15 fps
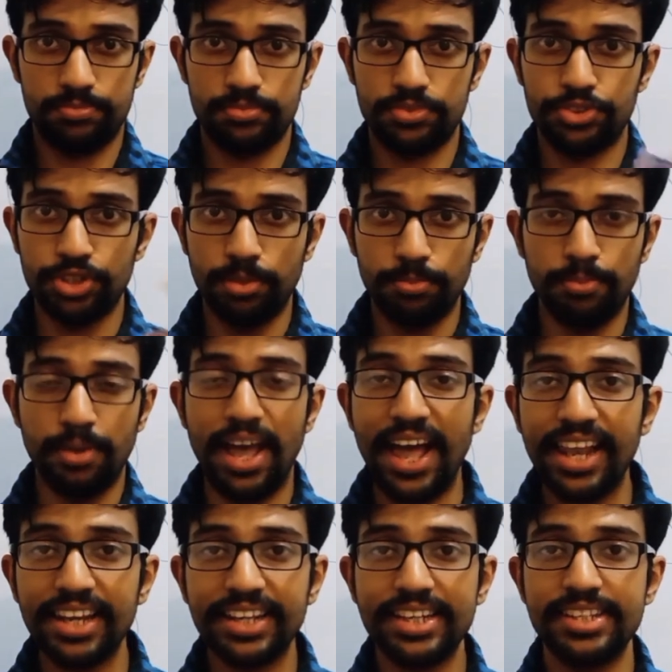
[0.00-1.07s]
some
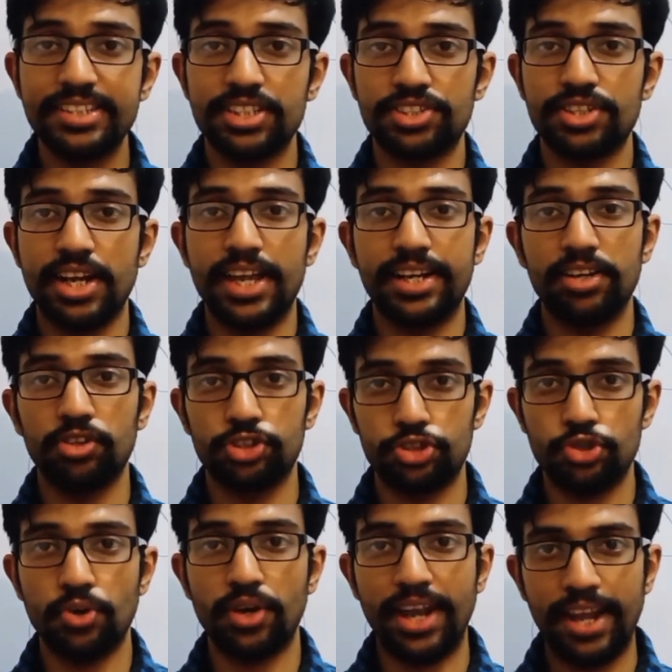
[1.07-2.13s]
algae just like
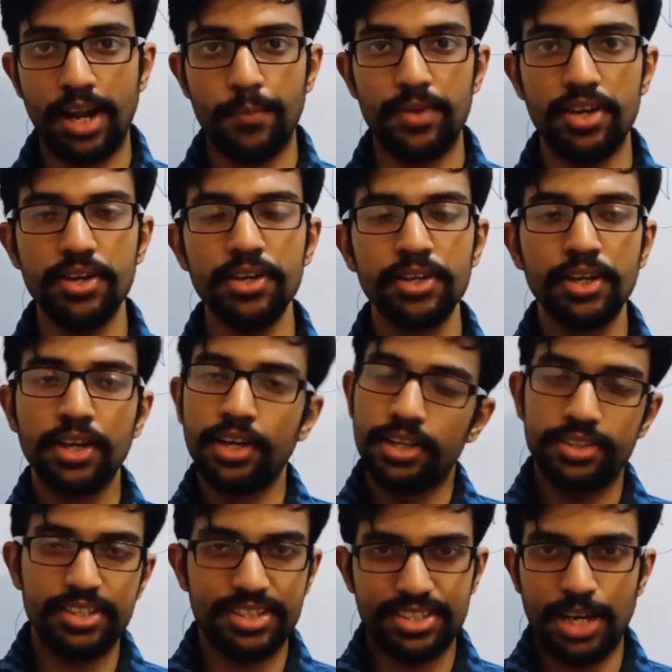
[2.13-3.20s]
nostoc and amina,
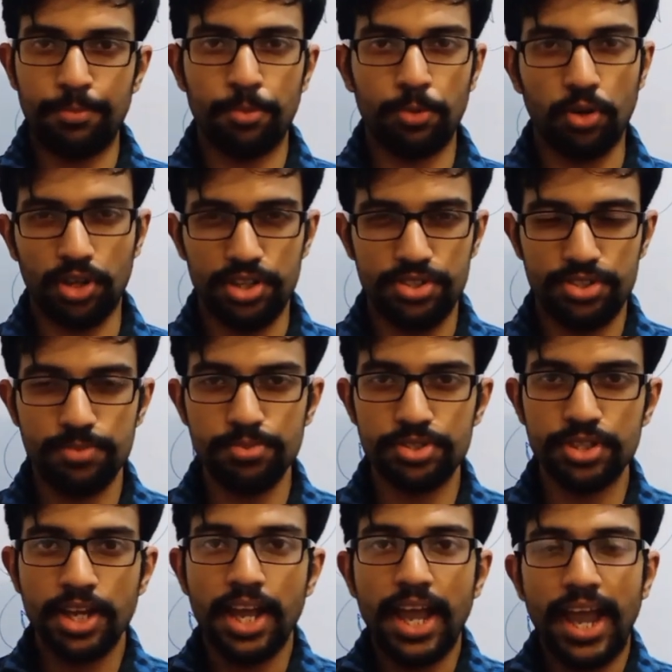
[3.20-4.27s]
this type of organisms.